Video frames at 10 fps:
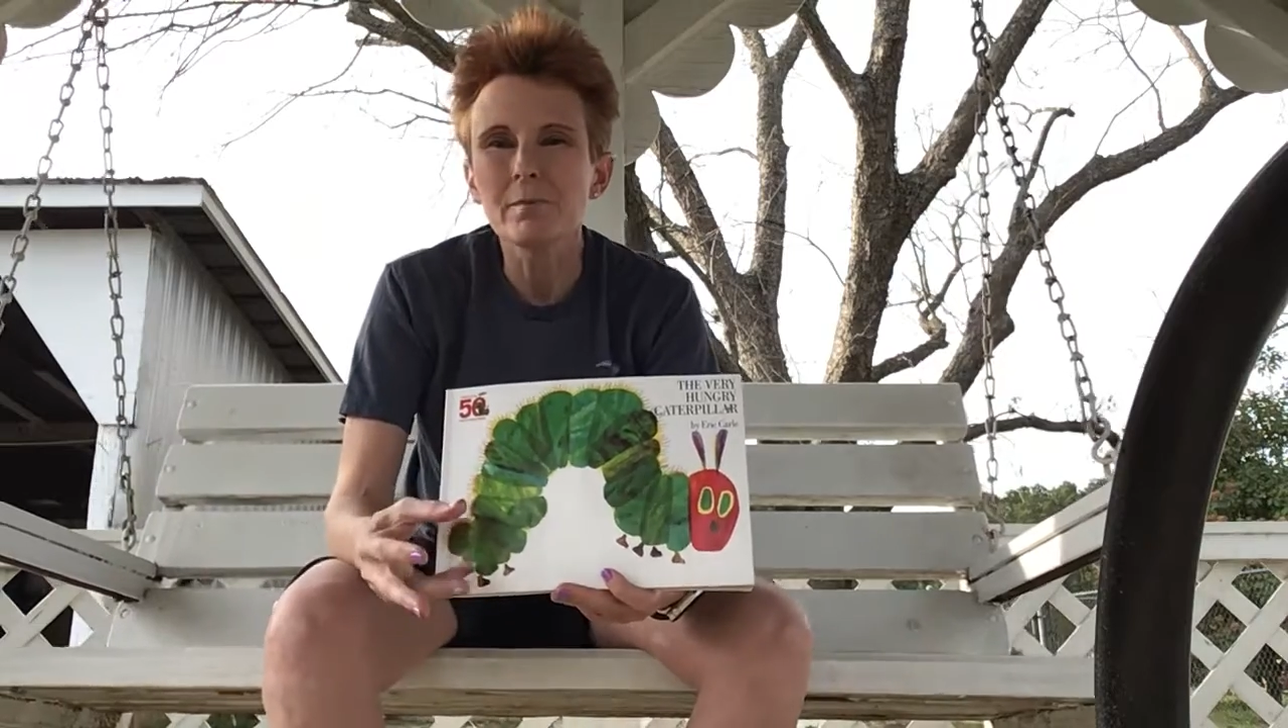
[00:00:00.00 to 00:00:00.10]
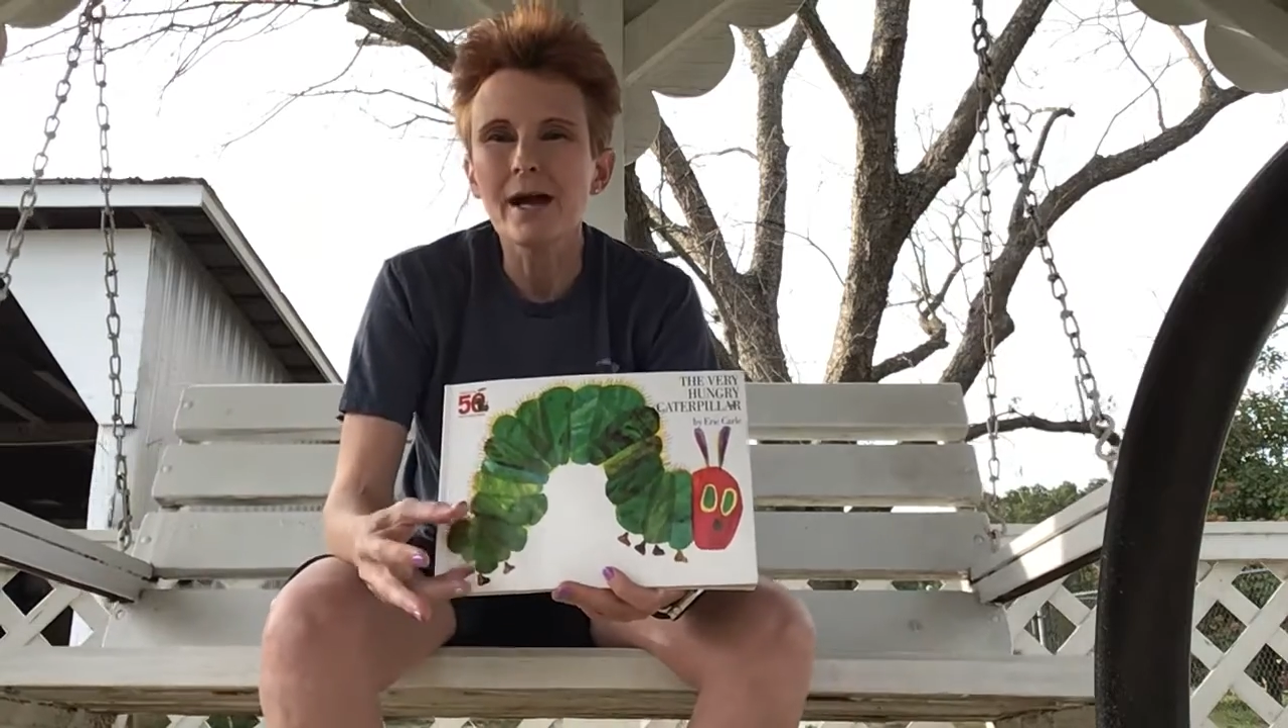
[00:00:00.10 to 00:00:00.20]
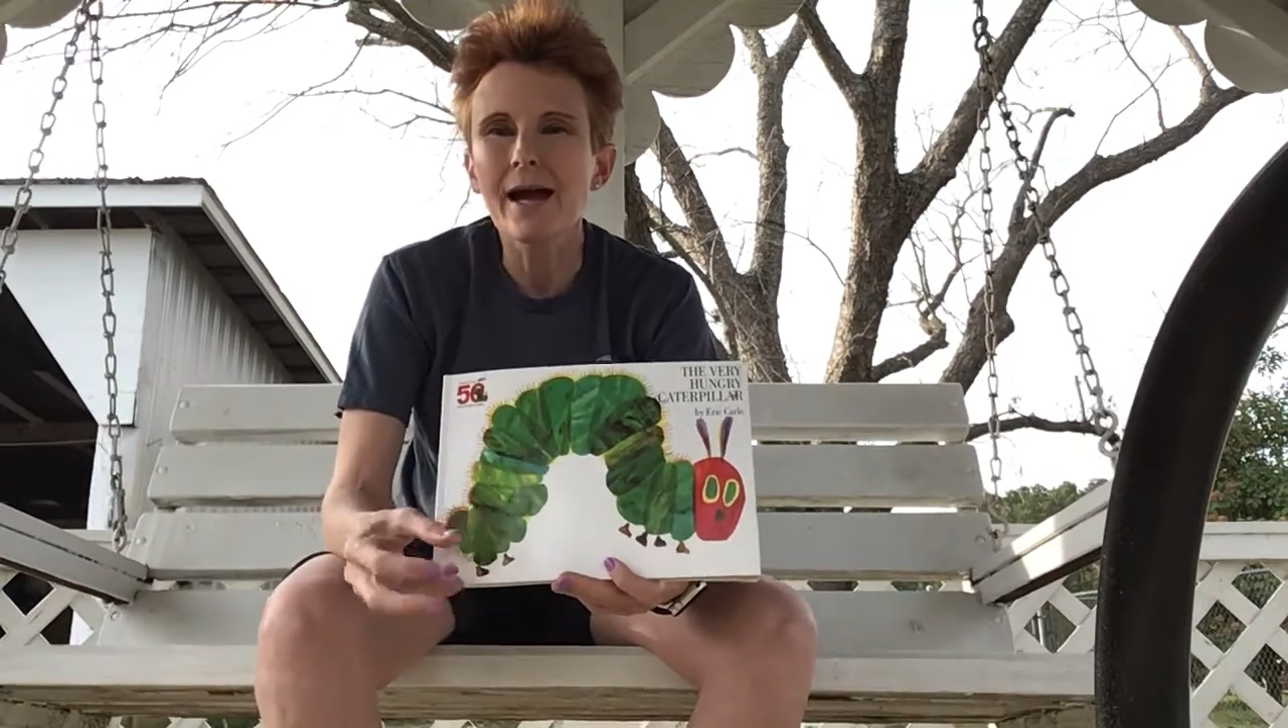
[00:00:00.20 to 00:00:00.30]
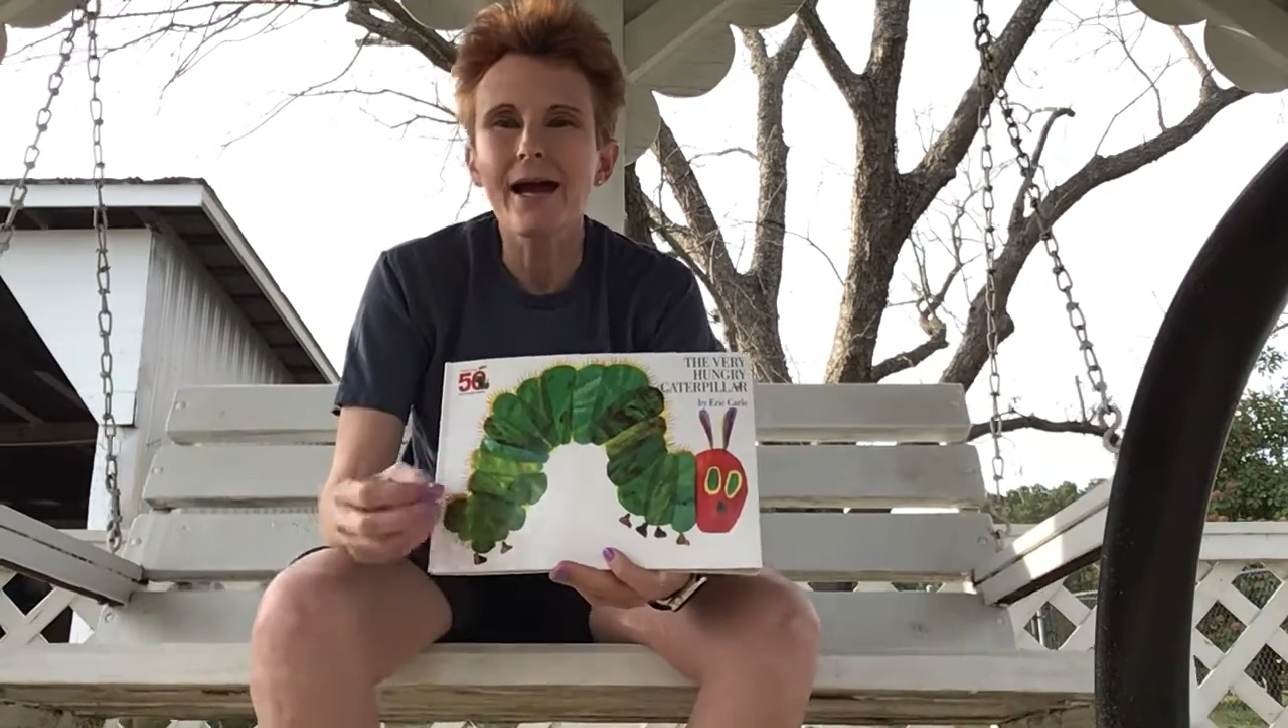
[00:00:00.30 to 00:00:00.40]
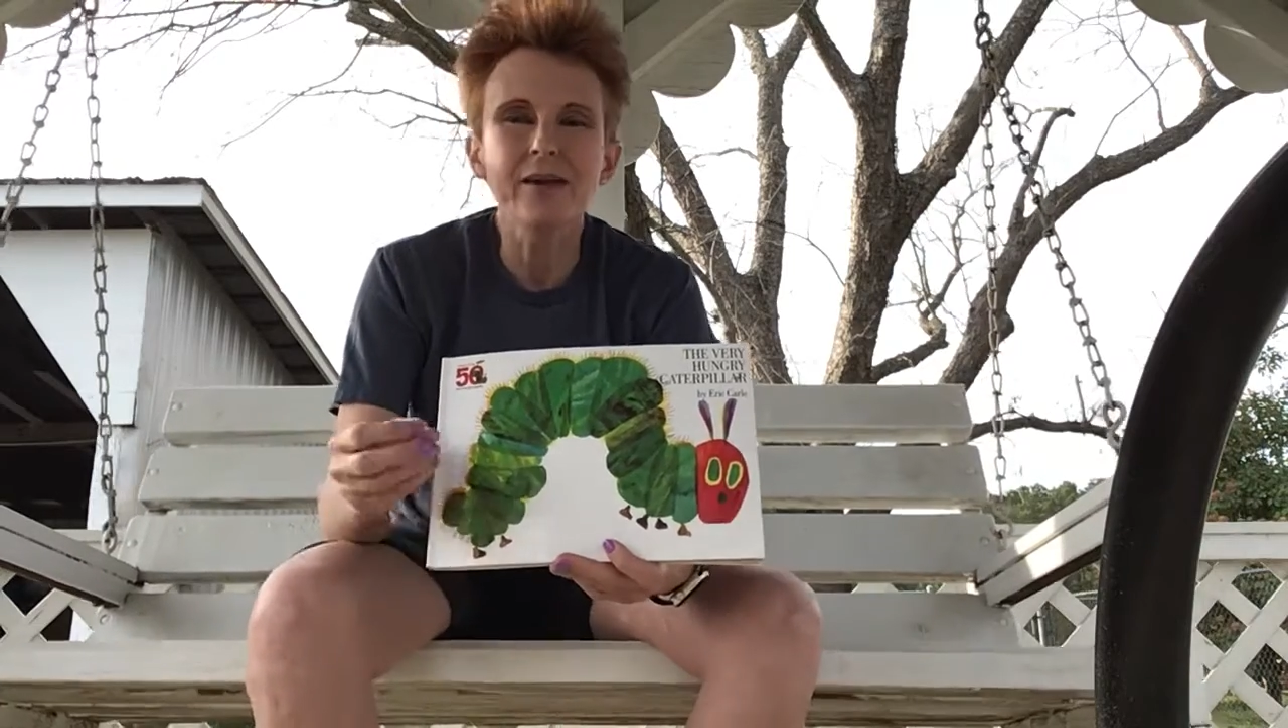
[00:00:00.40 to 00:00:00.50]

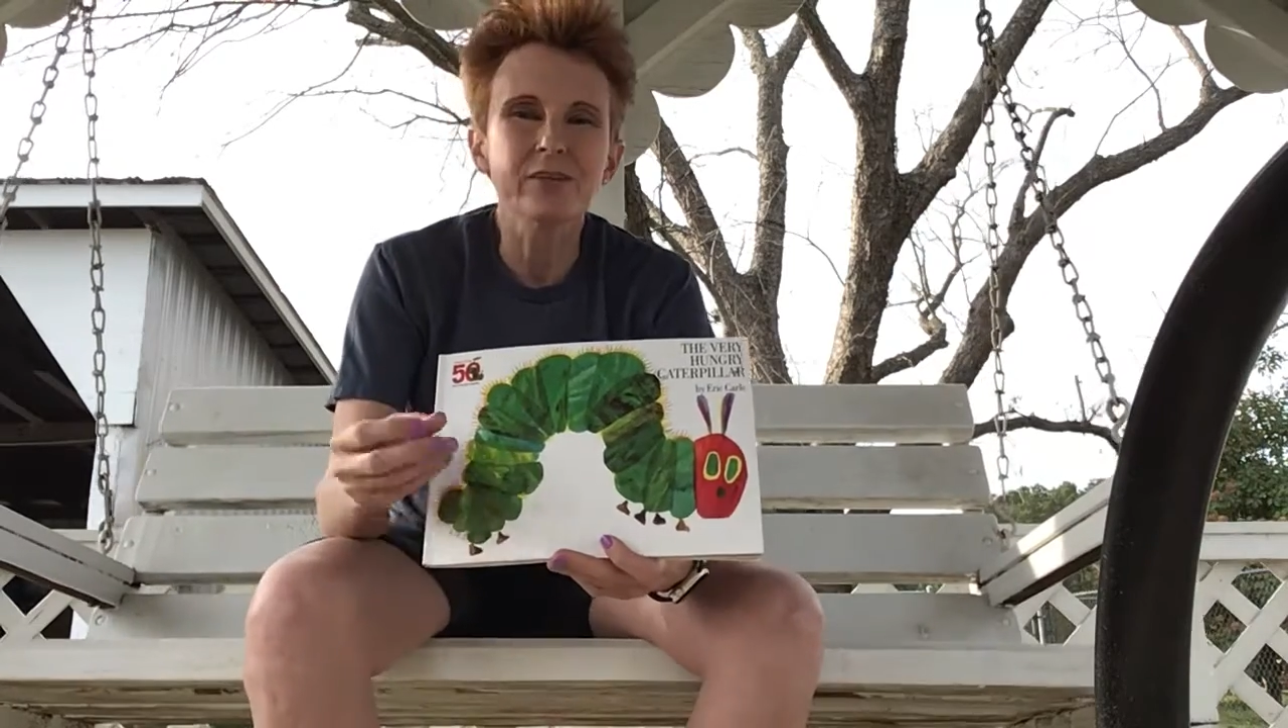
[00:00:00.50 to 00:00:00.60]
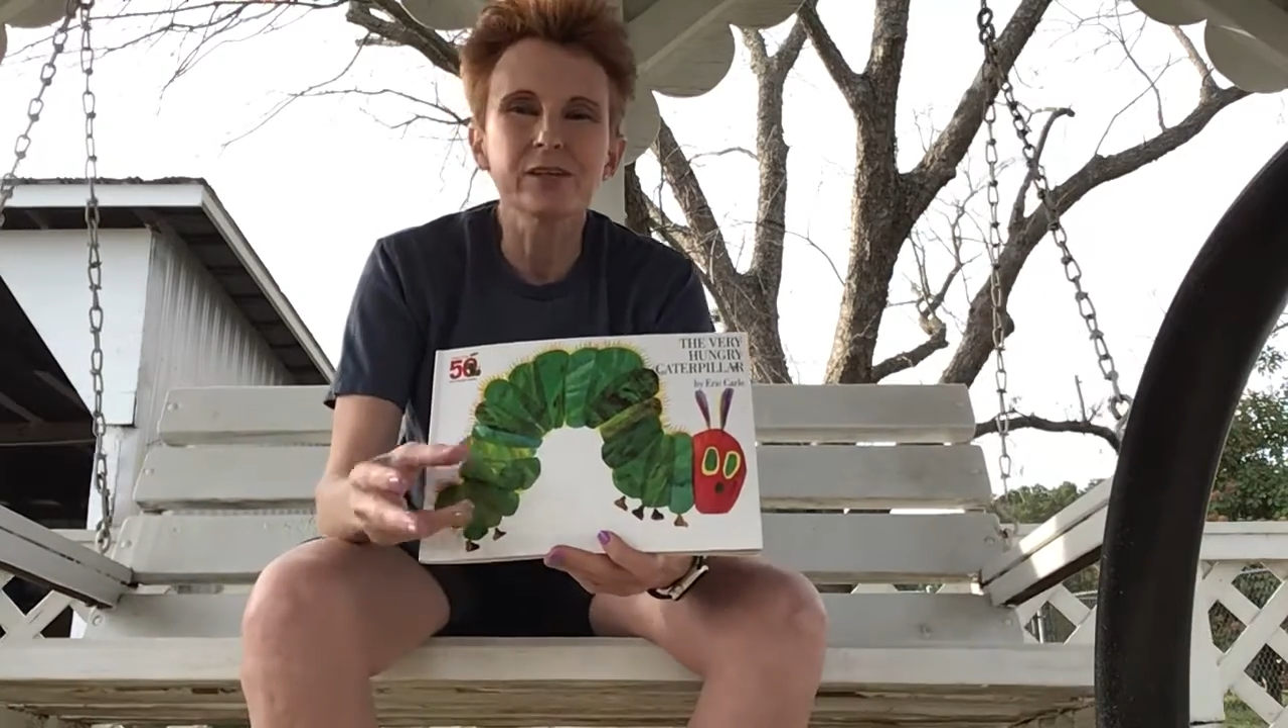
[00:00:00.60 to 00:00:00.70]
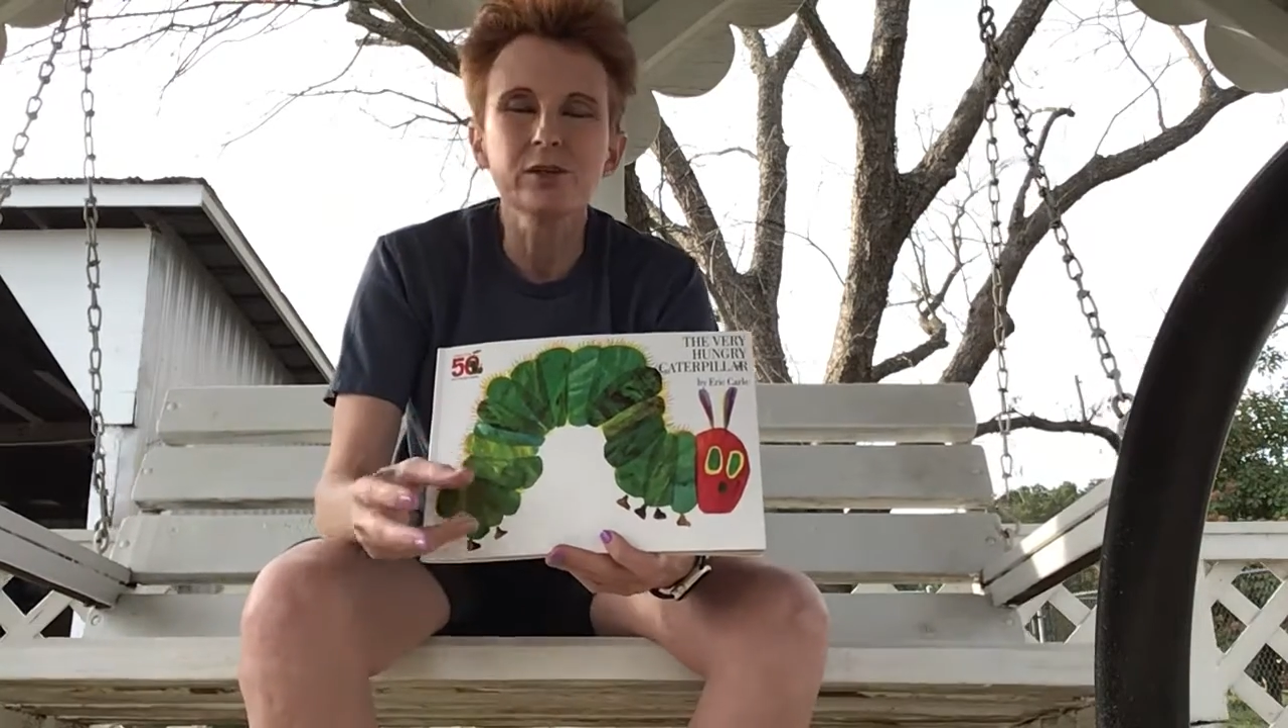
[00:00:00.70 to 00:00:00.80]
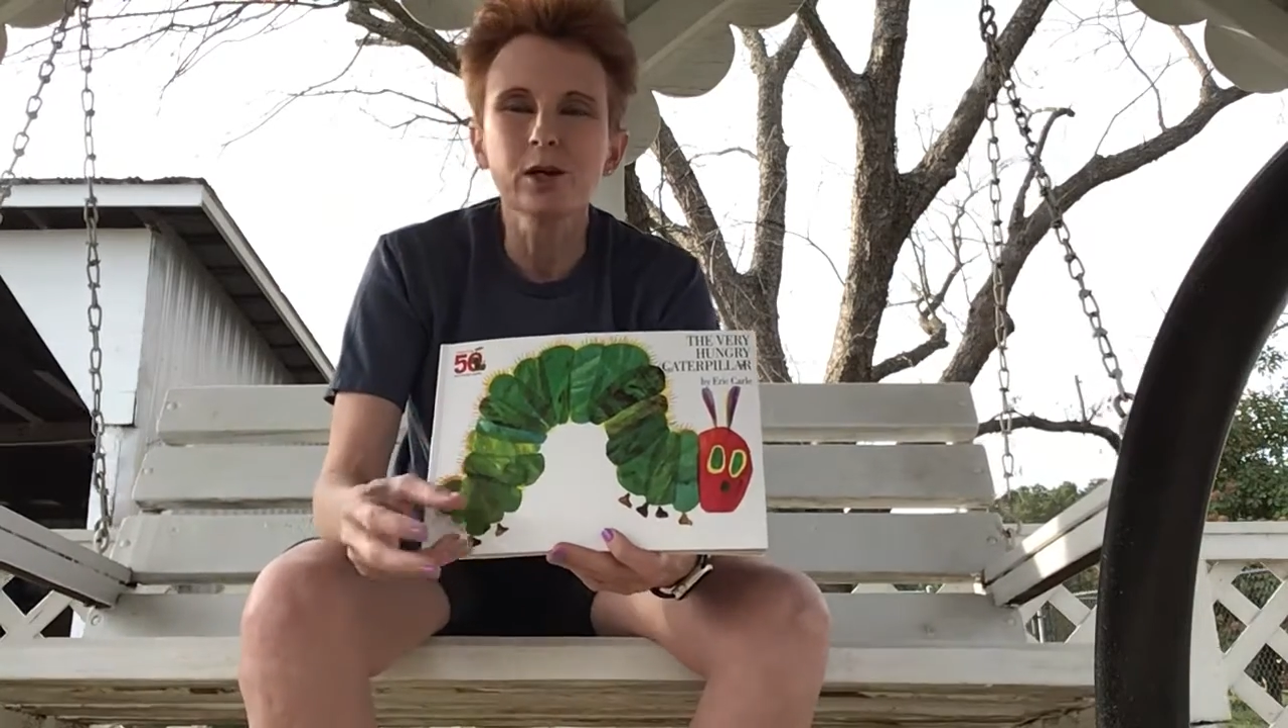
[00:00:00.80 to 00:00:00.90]
math and